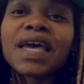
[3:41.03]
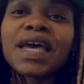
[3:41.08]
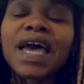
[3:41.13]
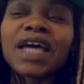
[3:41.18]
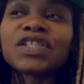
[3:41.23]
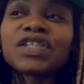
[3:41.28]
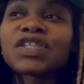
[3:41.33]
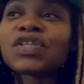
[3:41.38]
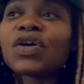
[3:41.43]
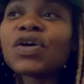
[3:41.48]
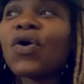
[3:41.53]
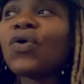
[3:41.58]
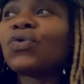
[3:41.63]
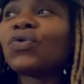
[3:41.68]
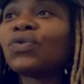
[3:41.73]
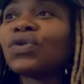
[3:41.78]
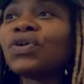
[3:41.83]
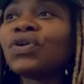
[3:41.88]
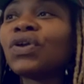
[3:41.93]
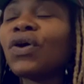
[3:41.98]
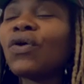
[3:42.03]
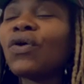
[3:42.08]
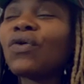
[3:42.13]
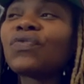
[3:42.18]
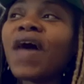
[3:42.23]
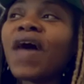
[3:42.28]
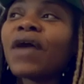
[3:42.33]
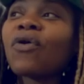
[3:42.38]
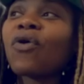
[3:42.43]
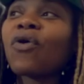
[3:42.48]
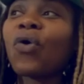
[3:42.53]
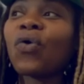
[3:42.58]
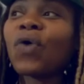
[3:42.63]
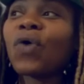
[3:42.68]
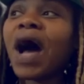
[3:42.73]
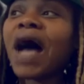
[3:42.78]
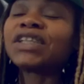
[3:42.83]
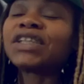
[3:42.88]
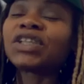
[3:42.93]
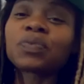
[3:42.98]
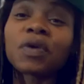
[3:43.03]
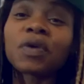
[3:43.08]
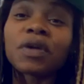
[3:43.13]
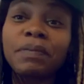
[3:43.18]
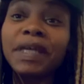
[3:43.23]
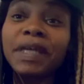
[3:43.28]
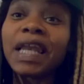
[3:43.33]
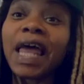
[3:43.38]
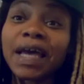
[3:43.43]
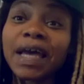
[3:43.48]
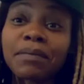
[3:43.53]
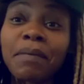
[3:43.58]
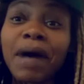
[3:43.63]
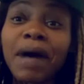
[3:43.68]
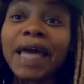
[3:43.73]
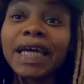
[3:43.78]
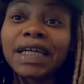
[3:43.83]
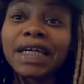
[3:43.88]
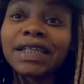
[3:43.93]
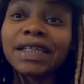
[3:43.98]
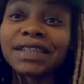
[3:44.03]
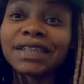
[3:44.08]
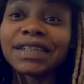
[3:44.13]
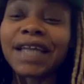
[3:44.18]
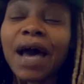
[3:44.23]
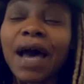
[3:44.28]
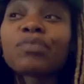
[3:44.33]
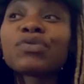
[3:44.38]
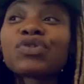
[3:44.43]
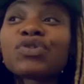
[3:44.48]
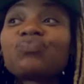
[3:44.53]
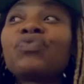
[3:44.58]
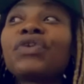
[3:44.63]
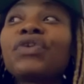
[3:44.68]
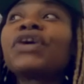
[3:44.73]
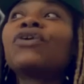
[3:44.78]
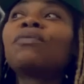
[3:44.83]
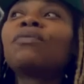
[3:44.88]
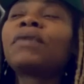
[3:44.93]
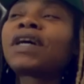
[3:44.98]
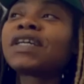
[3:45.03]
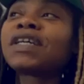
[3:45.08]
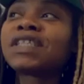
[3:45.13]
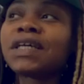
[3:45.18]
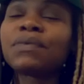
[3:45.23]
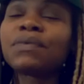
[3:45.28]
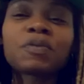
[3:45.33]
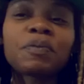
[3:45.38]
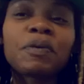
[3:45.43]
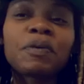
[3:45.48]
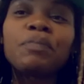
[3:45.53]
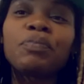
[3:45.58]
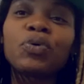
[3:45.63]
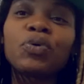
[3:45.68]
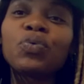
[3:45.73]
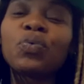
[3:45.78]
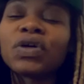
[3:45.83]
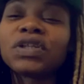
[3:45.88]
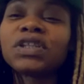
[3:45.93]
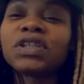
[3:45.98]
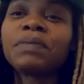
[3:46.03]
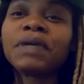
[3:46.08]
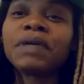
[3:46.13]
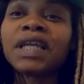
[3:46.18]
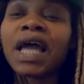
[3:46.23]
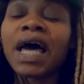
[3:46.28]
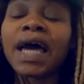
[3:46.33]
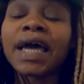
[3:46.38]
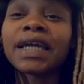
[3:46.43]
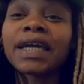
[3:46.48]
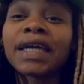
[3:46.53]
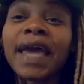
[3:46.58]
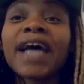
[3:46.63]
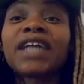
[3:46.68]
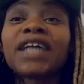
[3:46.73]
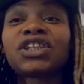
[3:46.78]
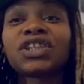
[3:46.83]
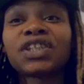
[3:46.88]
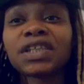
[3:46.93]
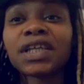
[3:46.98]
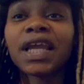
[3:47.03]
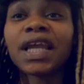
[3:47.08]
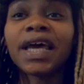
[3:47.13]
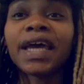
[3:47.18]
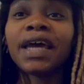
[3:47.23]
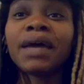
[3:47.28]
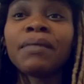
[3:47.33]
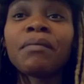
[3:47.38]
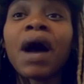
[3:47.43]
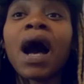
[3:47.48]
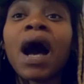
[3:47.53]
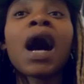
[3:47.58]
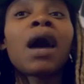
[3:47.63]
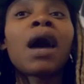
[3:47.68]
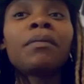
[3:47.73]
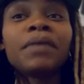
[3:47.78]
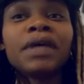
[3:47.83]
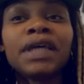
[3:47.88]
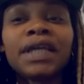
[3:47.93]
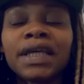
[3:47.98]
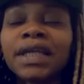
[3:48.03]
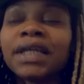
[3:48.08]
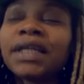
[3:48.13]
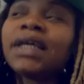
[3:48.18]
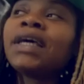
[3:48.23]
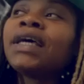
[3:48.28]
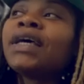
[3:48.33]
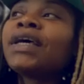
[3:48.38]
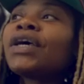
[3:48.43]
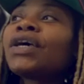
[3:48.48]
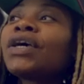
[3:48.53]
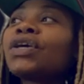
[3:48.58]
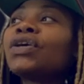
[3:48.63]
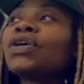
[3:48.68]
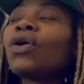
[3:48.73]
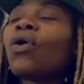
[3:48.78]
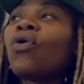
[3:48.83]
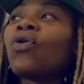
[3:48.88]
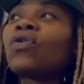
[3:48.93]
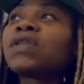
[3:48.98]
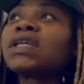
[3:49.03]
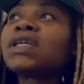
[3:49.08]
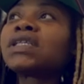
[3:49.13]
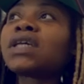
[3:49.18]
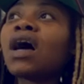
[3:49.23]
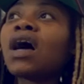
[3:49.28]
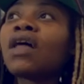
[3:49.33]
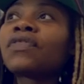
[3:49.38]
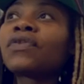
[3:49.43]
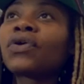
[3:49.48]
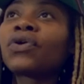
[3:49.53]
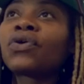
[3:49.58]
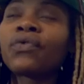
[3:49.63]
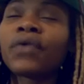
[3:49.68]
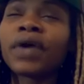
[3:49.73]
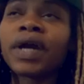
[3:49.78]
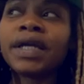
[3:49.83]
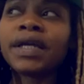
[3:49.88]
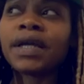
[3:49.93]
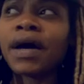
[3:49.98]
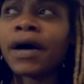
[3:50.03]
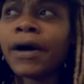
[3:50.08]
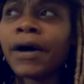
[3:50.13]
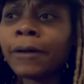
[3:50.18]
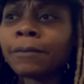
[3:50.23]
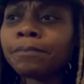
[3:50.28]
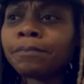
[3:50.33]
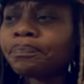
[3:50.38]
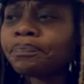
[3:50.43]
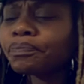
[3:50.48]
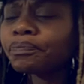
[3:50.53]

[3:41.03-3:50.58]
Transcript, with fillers: And so, you know, that whole I just want to be like Mike, that was real because there was people who wanted to be like Cassius Clay and Muhammad and, you know, all these other great um,